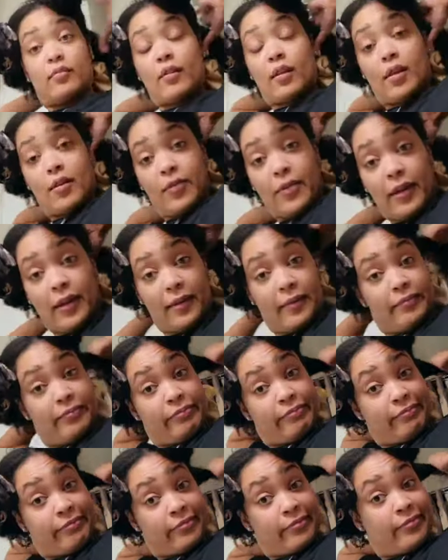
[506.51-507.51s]
Okay,
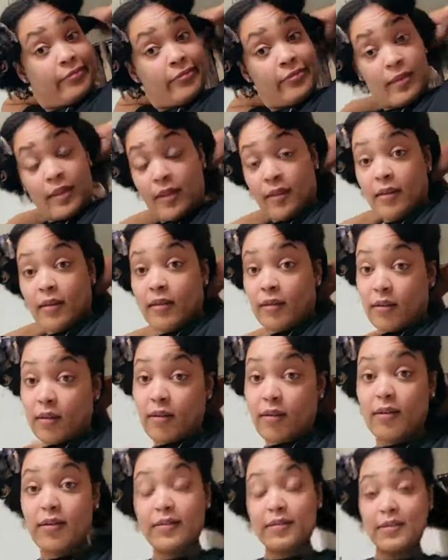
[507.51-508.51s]

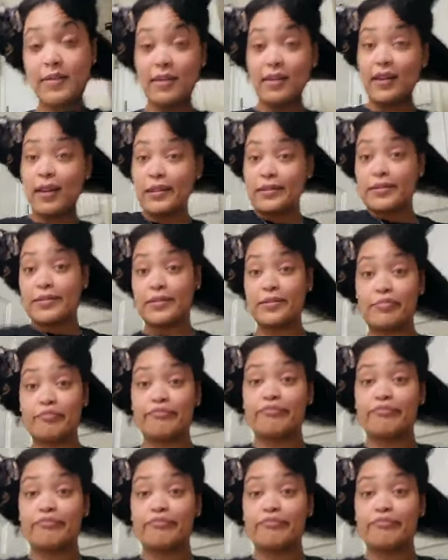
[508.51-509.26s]
on to the next.